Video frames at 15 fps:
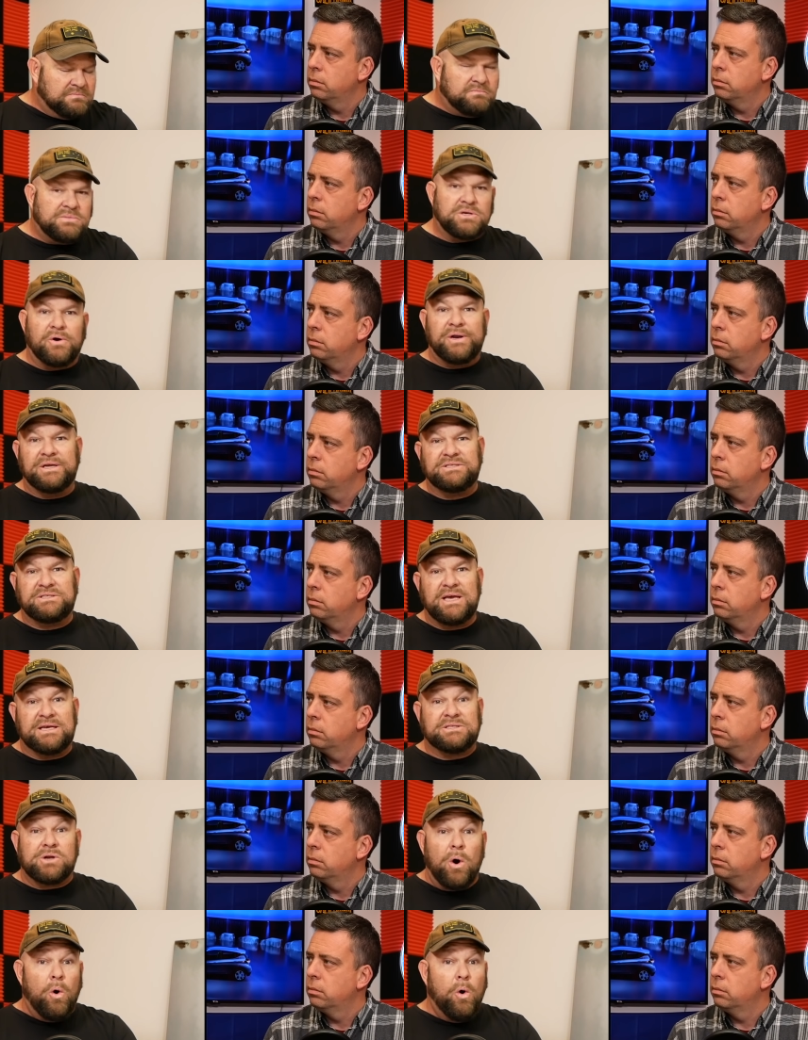Speaker 1: don't
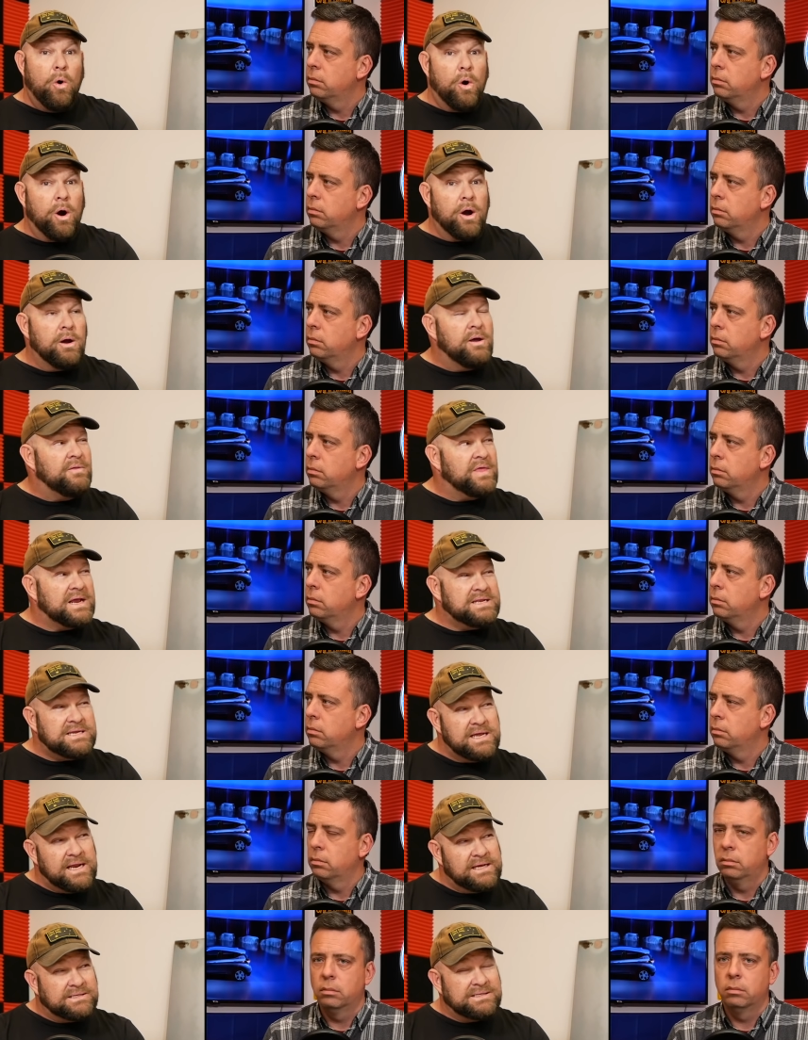exist, or they
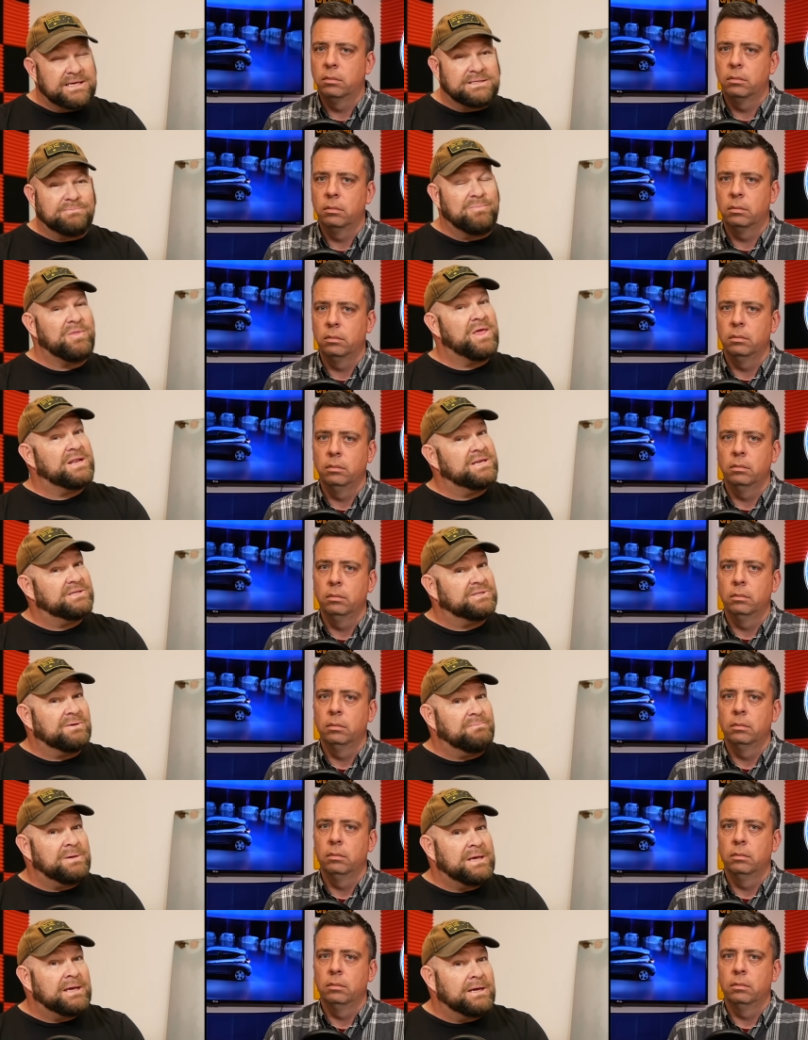did exist but then
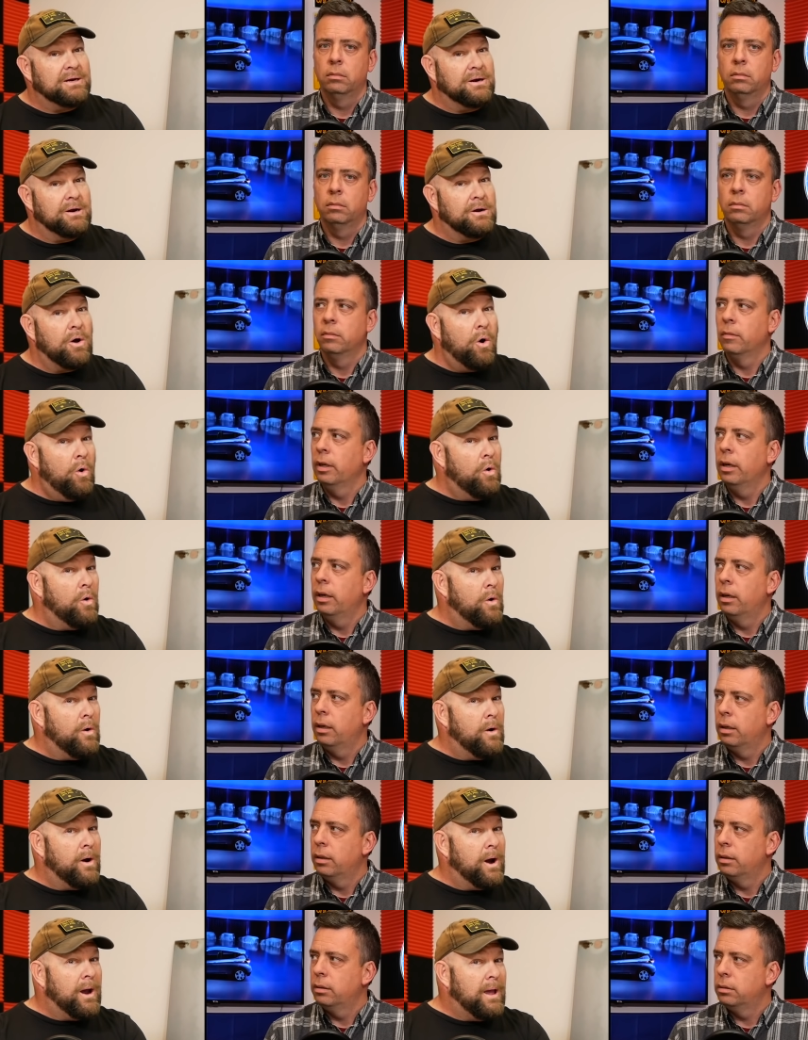disappeared,
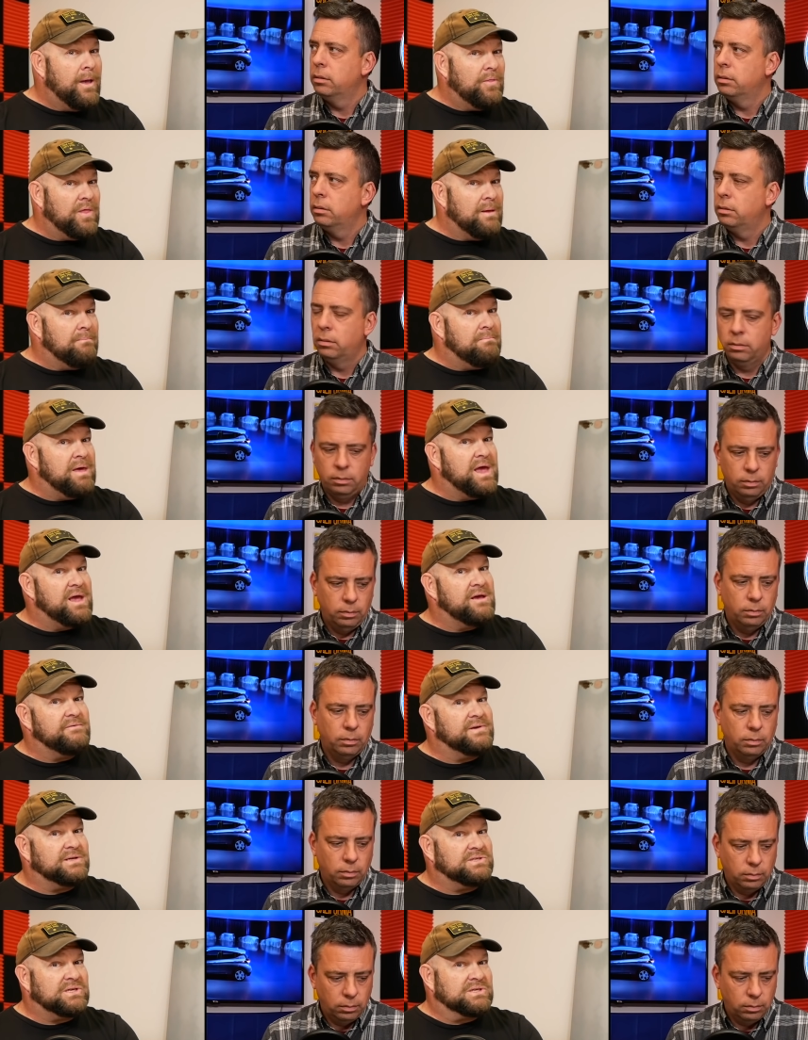or they may
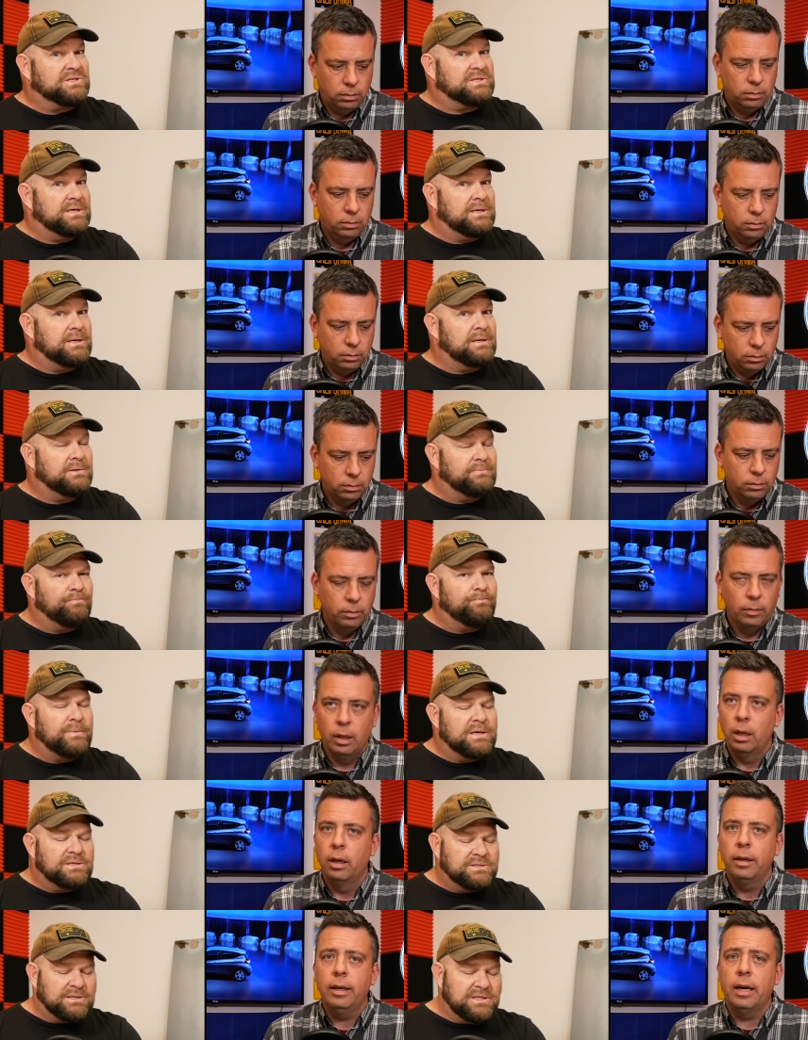have existed.
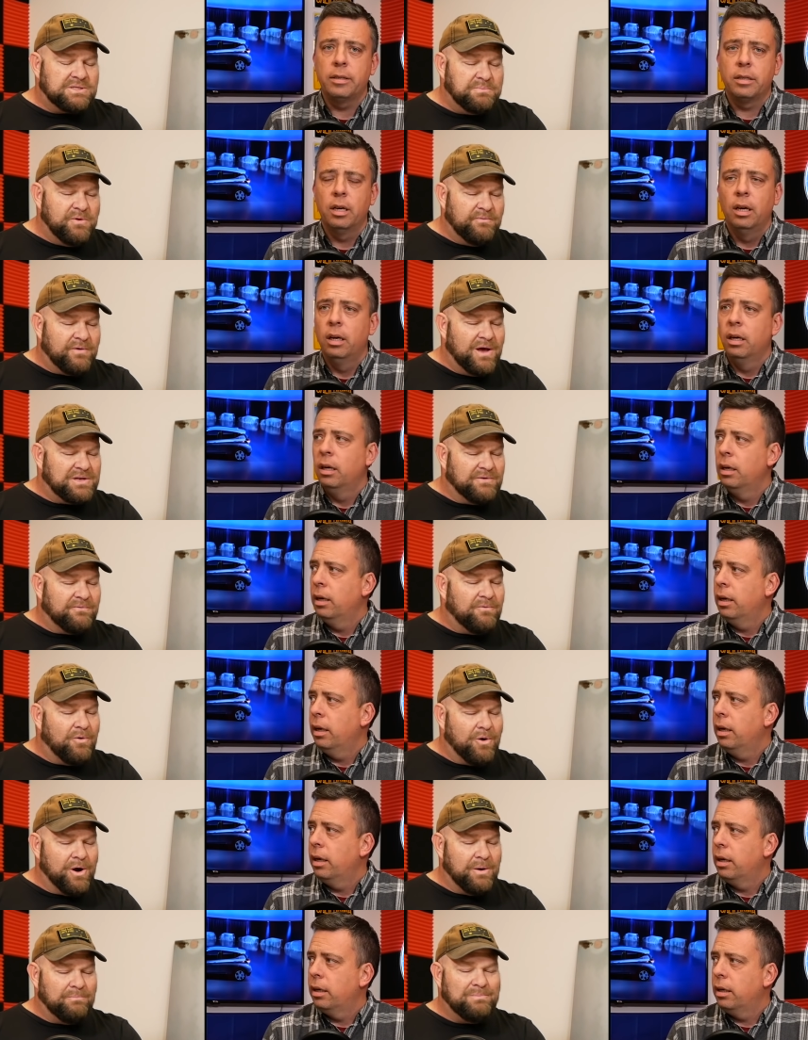So yes. let's move on to
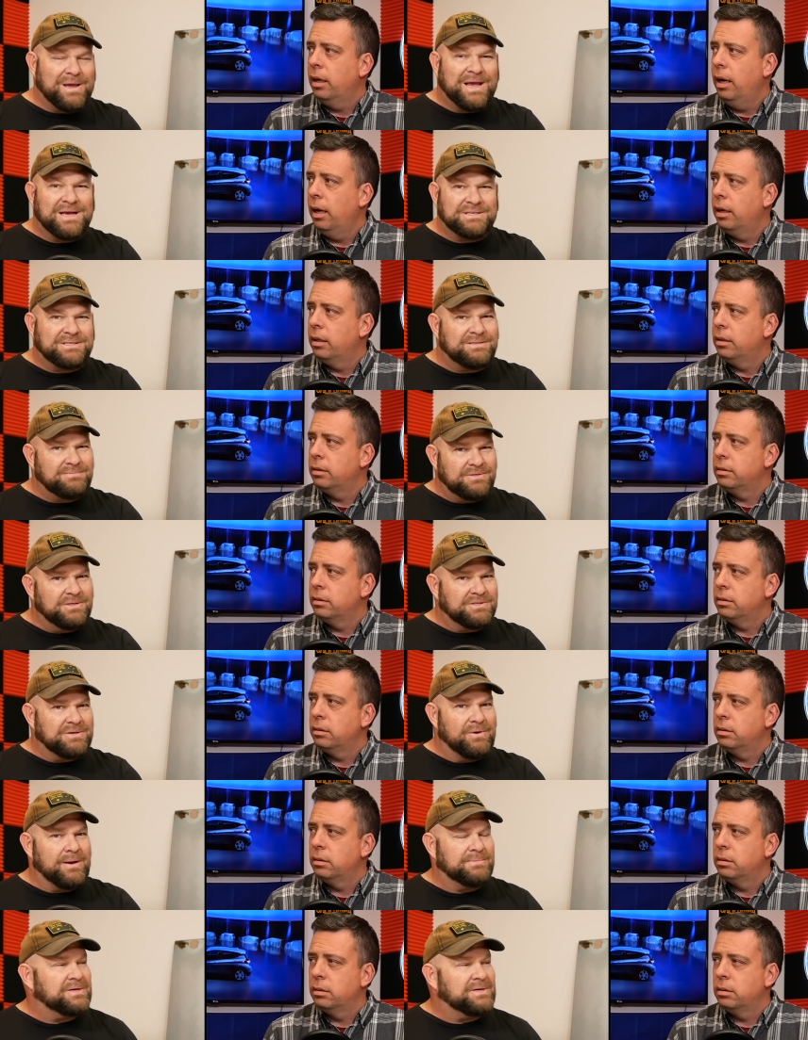Ford because you'll see what I'm